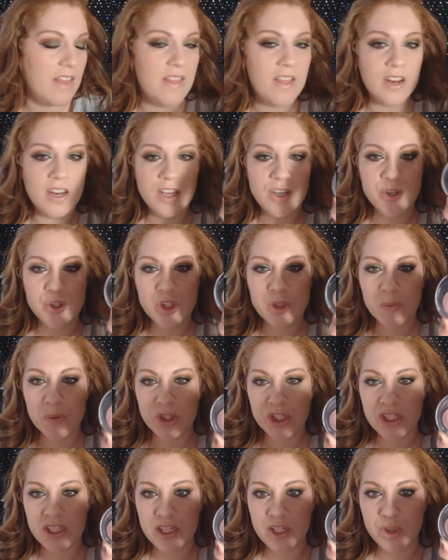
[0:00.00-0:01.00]
and then I used
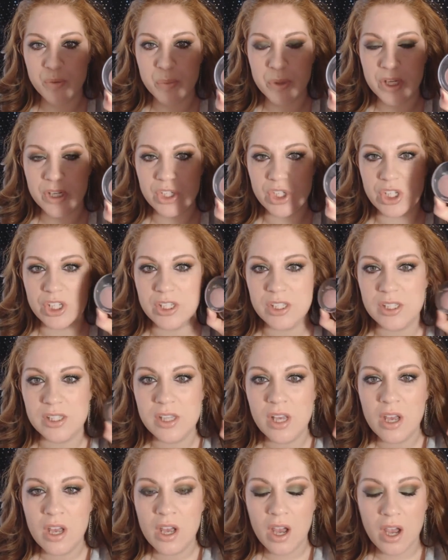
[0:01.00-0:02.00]
Prestige
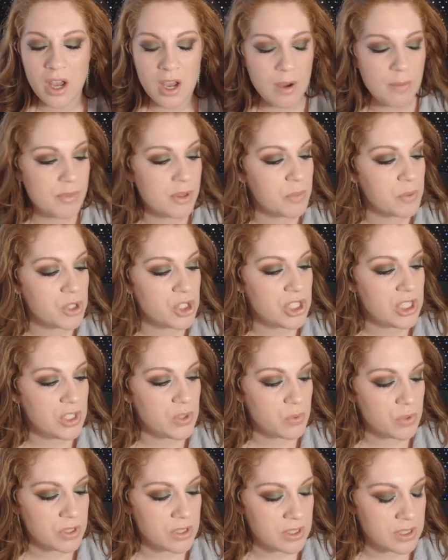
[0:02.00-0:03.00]
blushes. Um, the
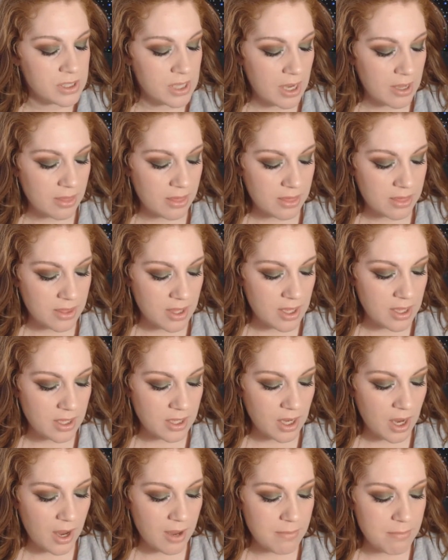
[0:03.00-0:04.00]
Prestige ones, I
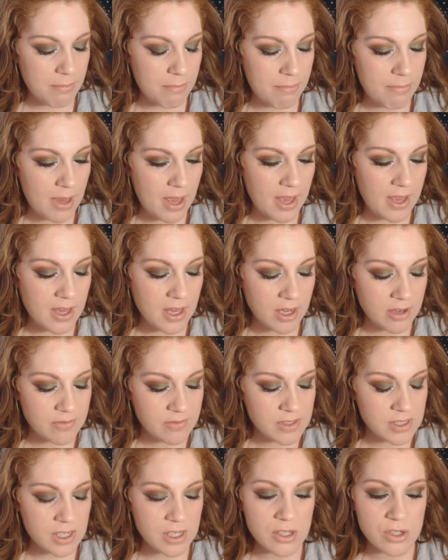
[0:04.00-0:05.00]
think I may have
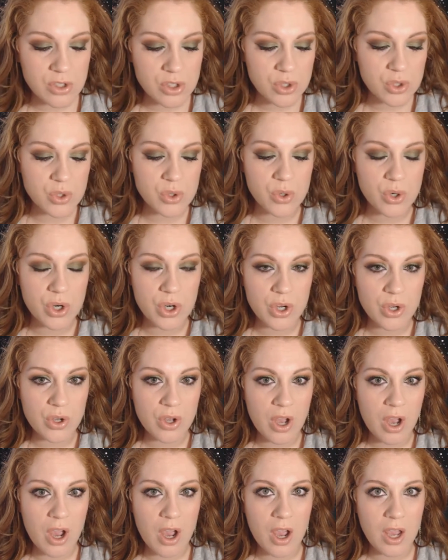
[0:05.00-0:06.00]
done a
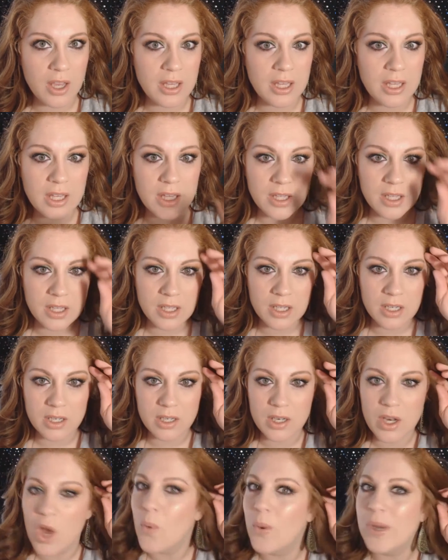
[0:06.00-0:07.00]
tutorial. I can't,
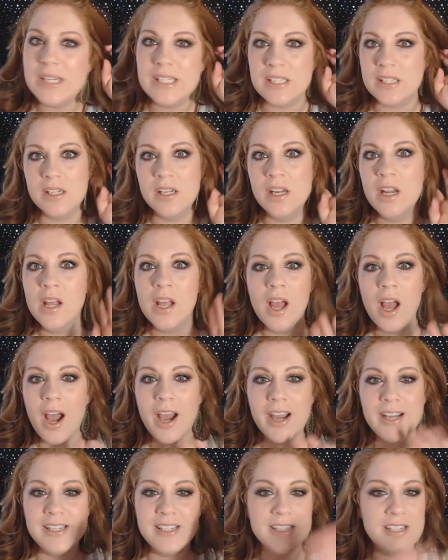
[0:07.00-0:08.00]
no, I didn't.
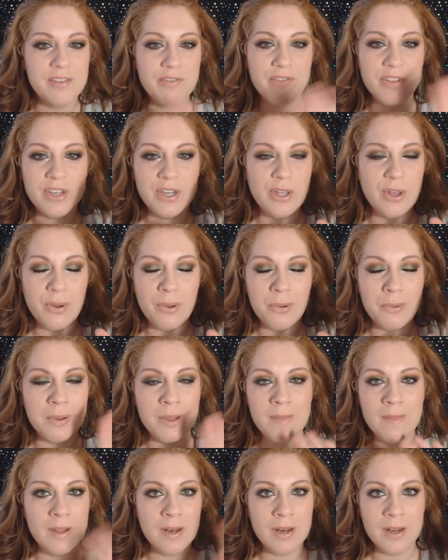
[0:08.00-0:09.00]
I did a video
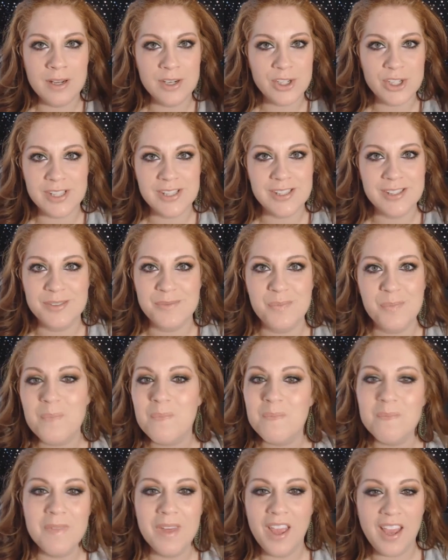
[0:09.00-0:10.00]
and then I just,
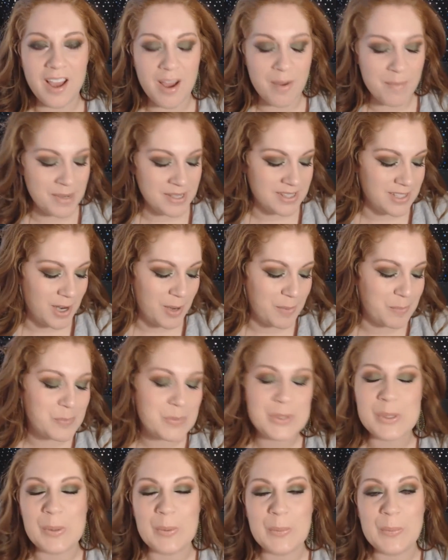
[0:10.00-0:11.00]
it got messed up,
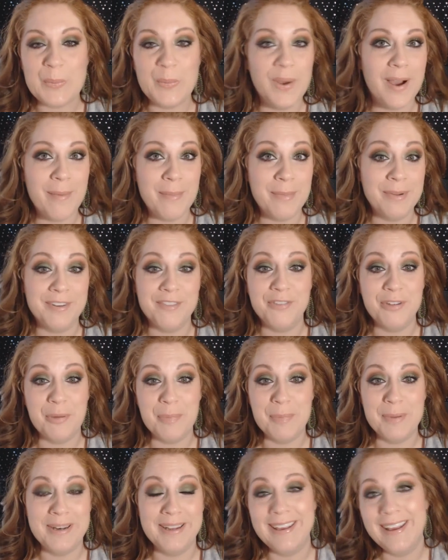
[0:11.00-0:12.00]
so I'm gonna
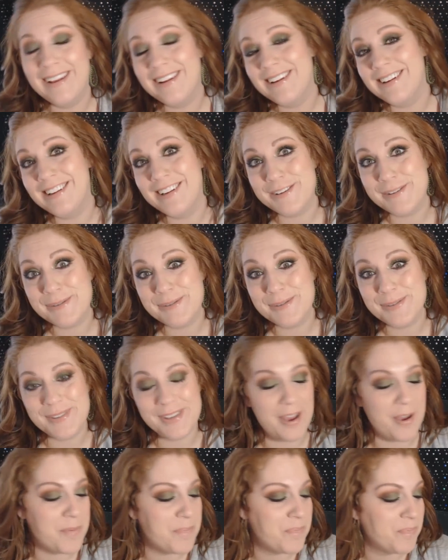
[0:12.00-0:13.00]
film it again. It was,
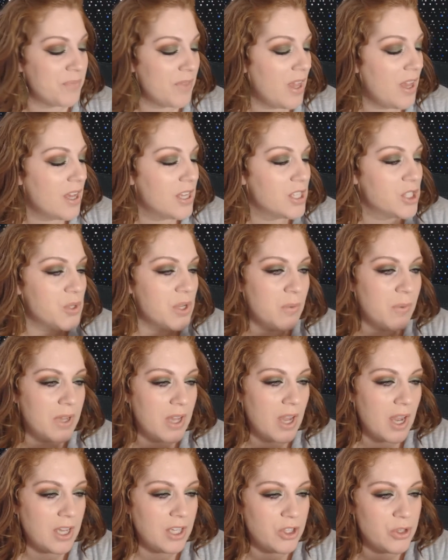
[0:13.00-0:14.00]
yeah. So
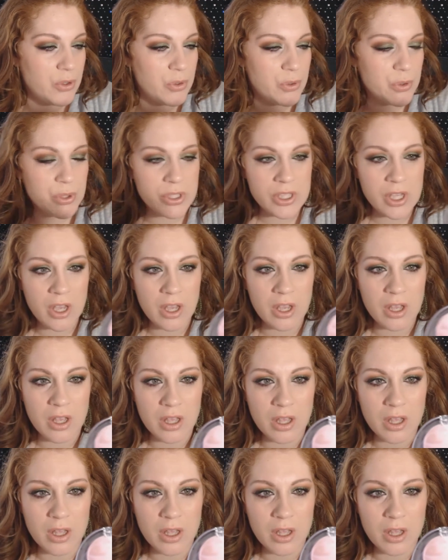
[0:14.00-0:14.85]
anyway, I used